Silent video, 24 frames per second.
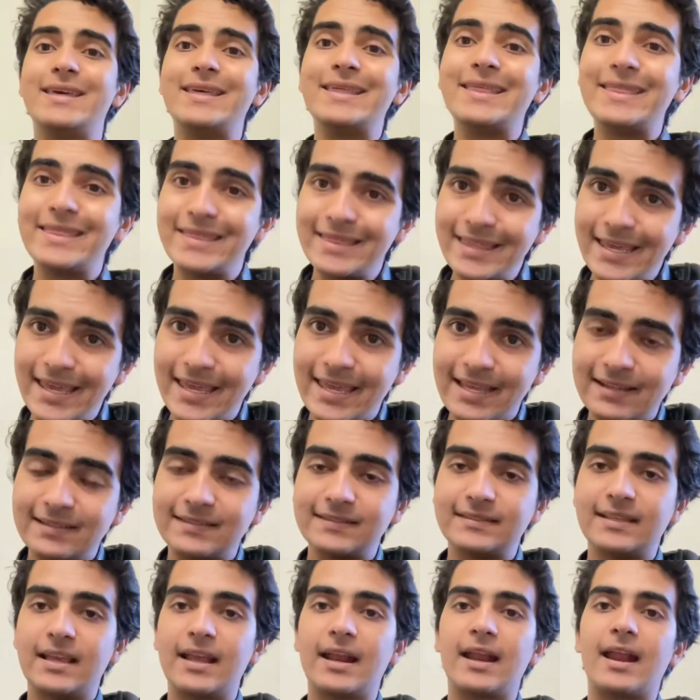things
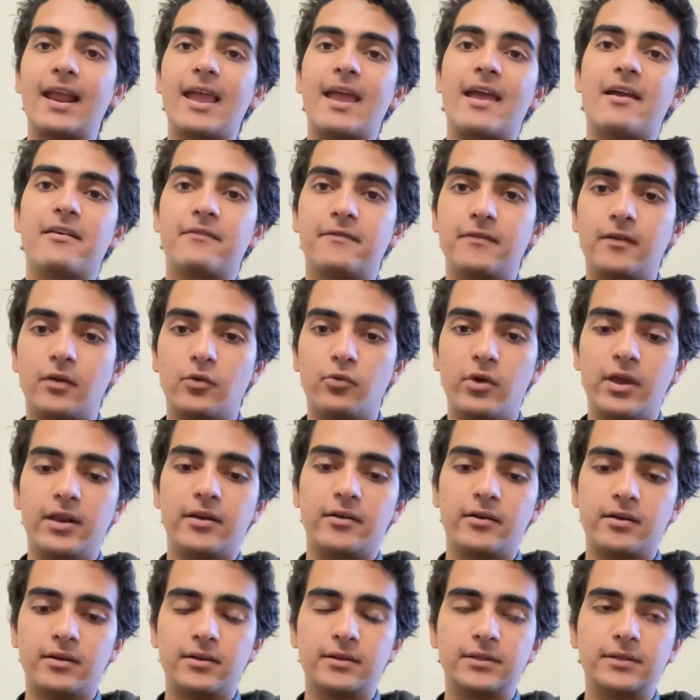that have
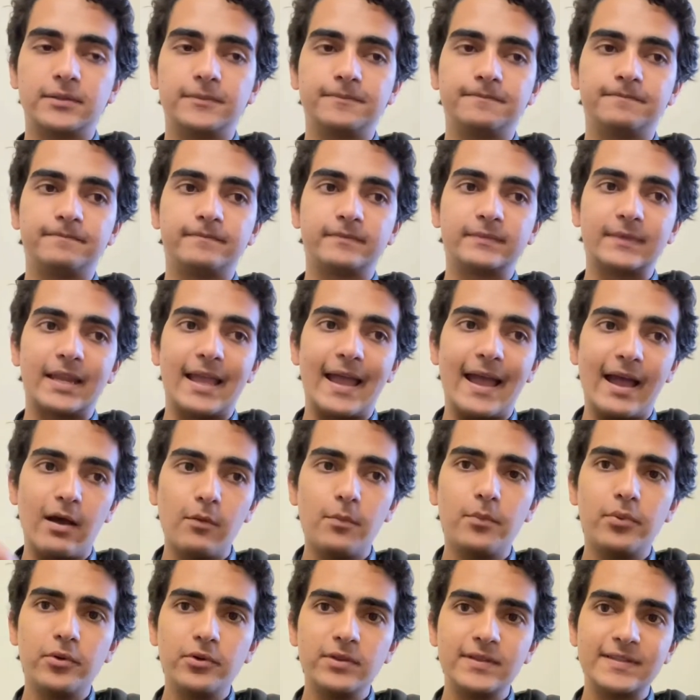greater
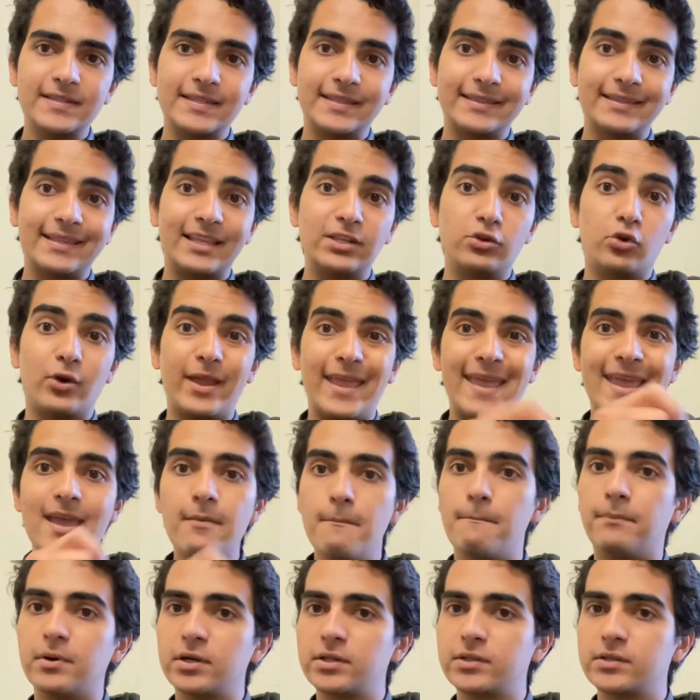outputs than your
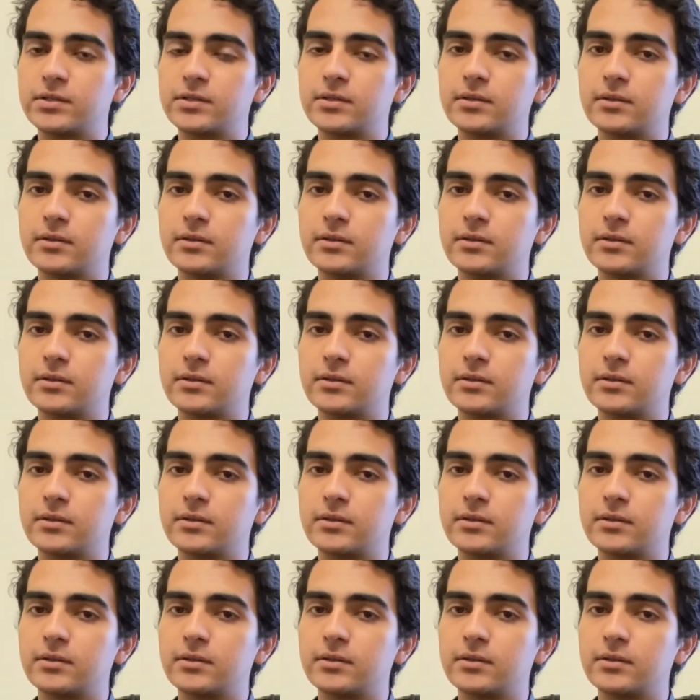inputs.